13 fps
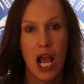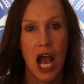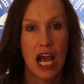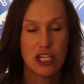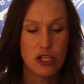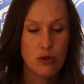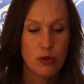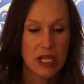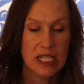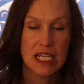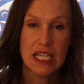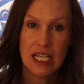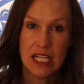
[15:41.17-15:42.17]
And you
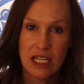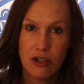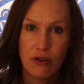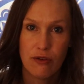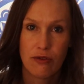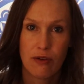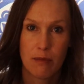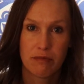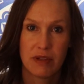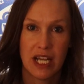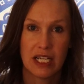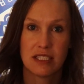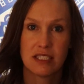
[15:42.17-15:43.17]
can heal from
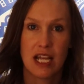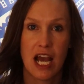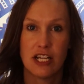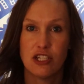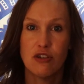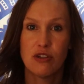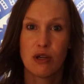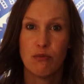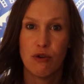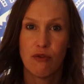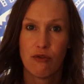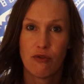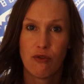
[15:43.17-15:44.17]
things and you can
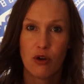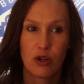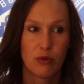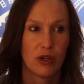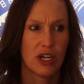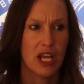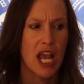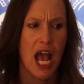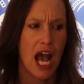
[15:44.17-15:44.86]
move forward.